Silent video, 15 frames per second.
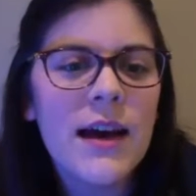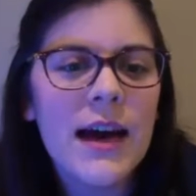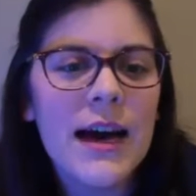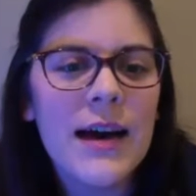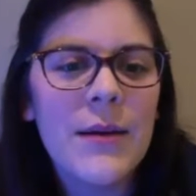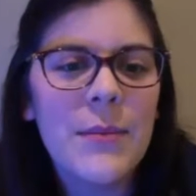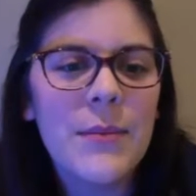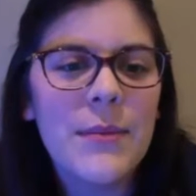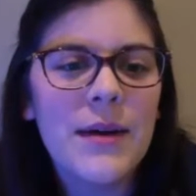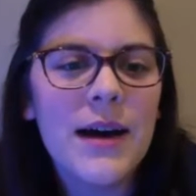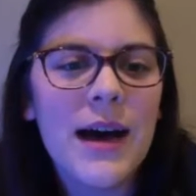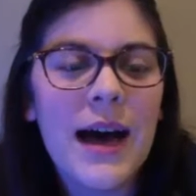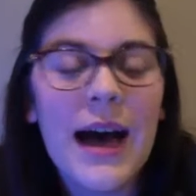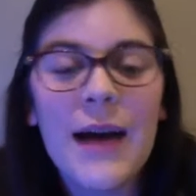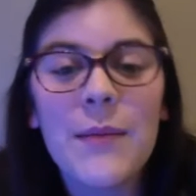
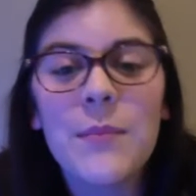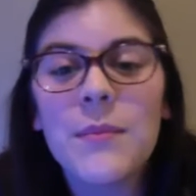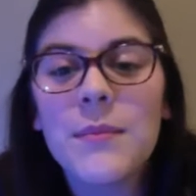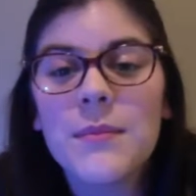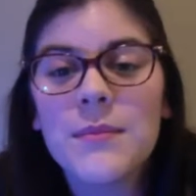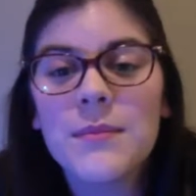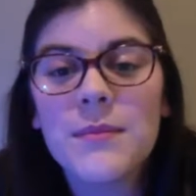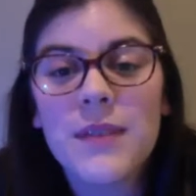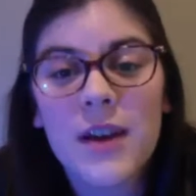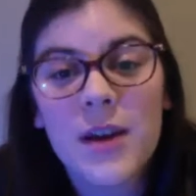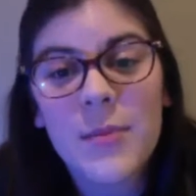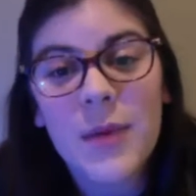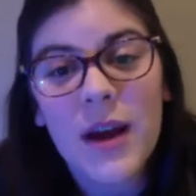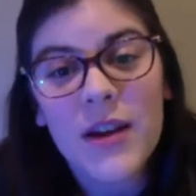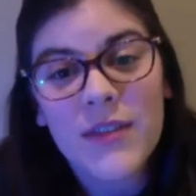I'm
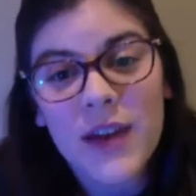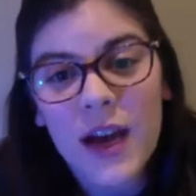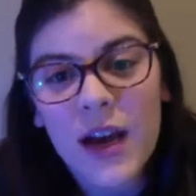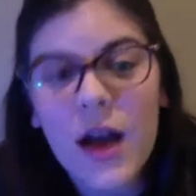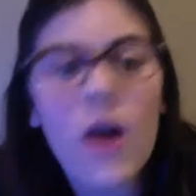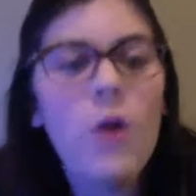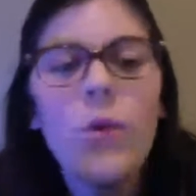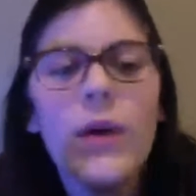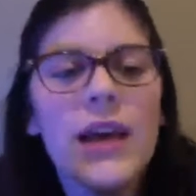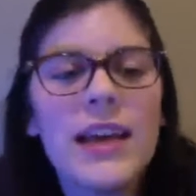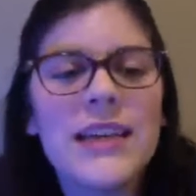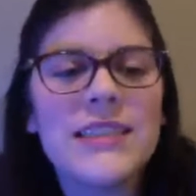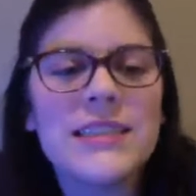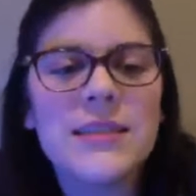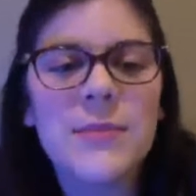very proud of Huck. Oh, he
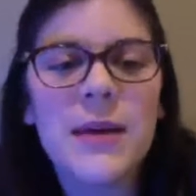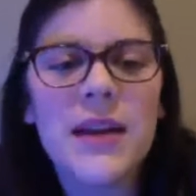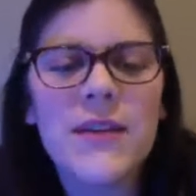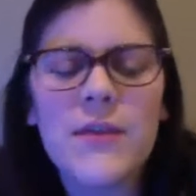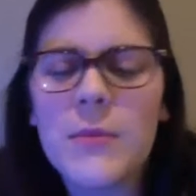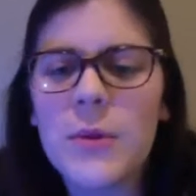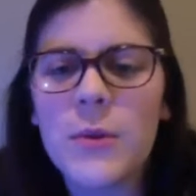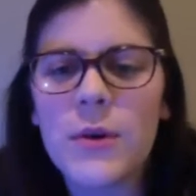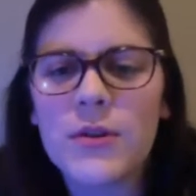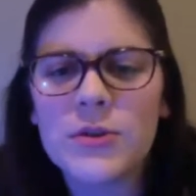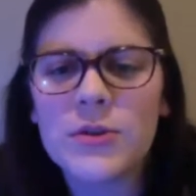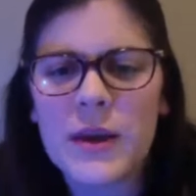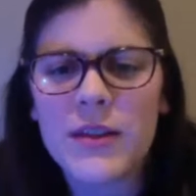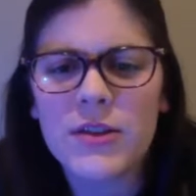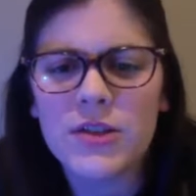gets the money from the Wilkes
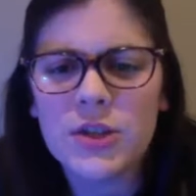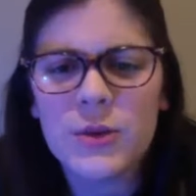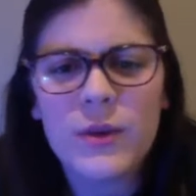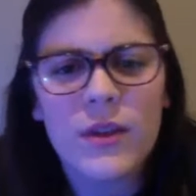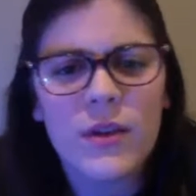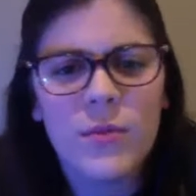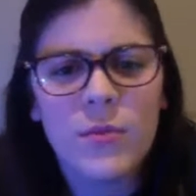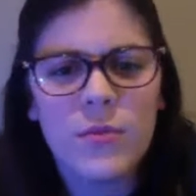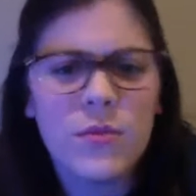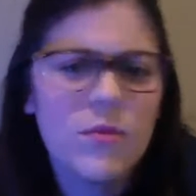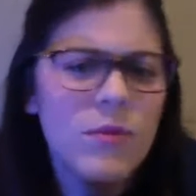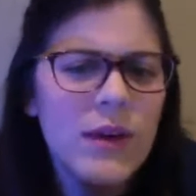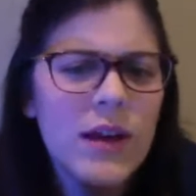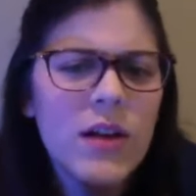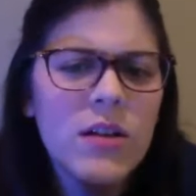brothers, who are the
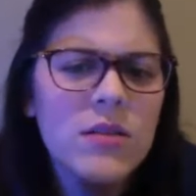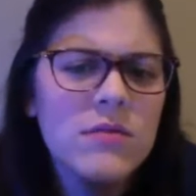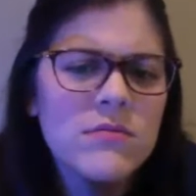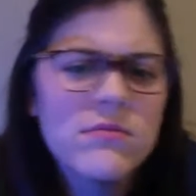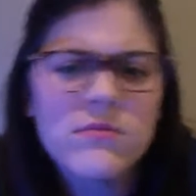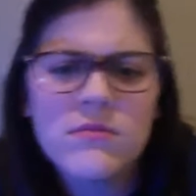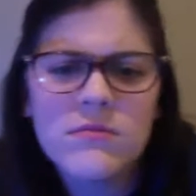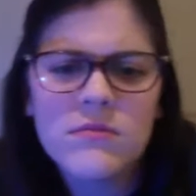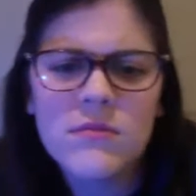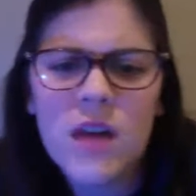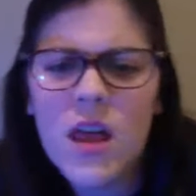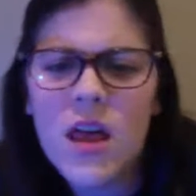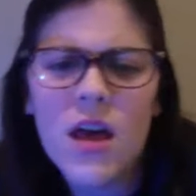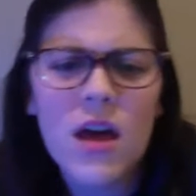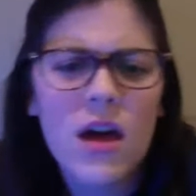real
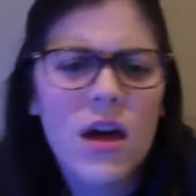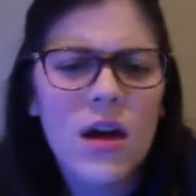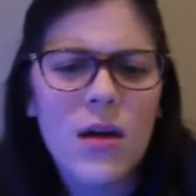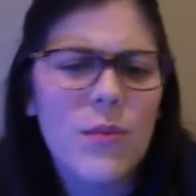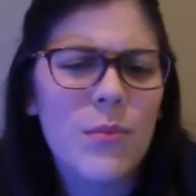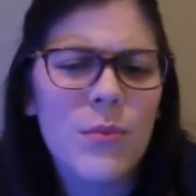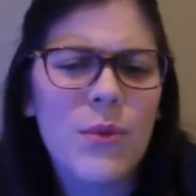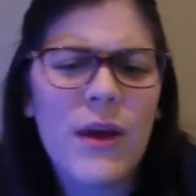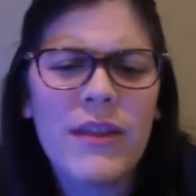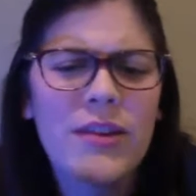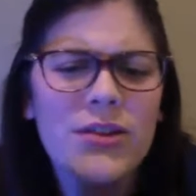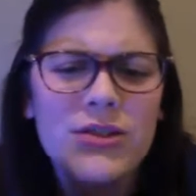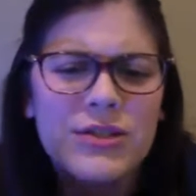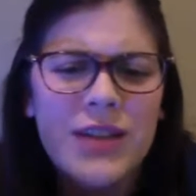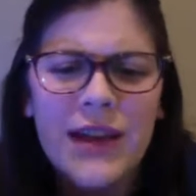
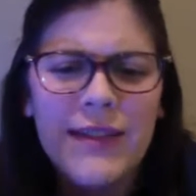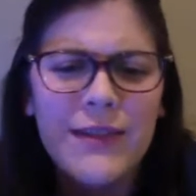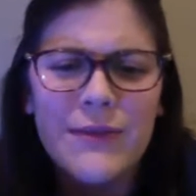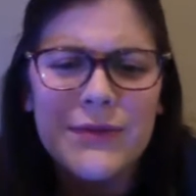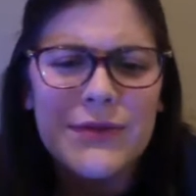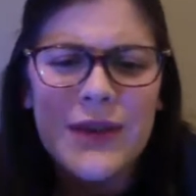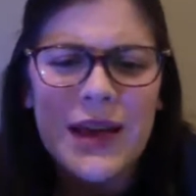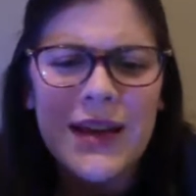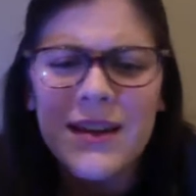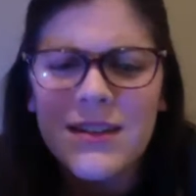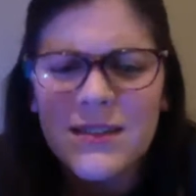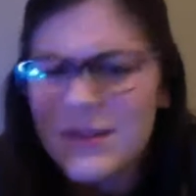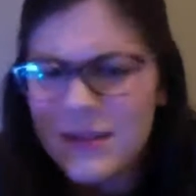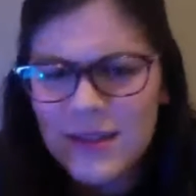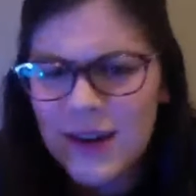brothers, not the fake
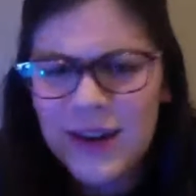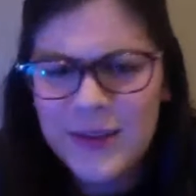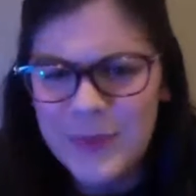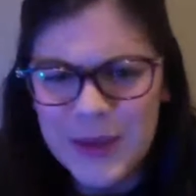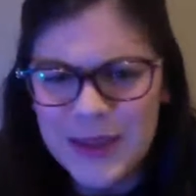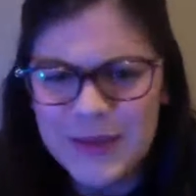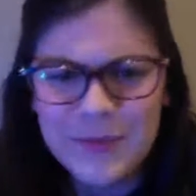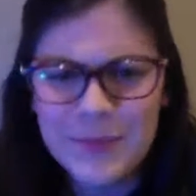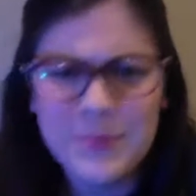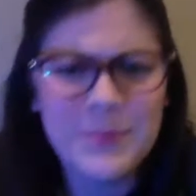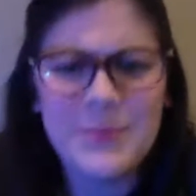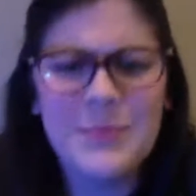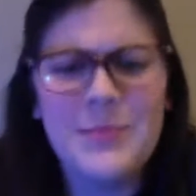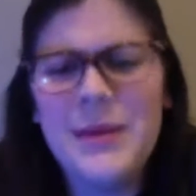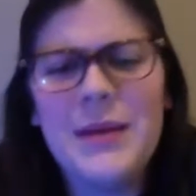conman
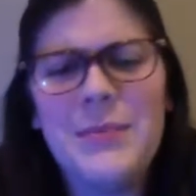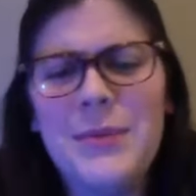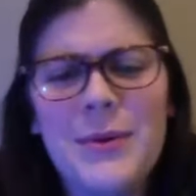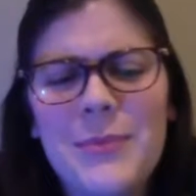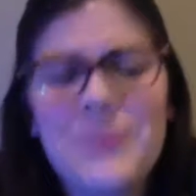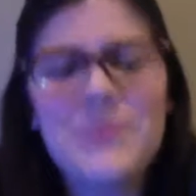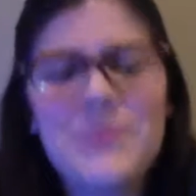people.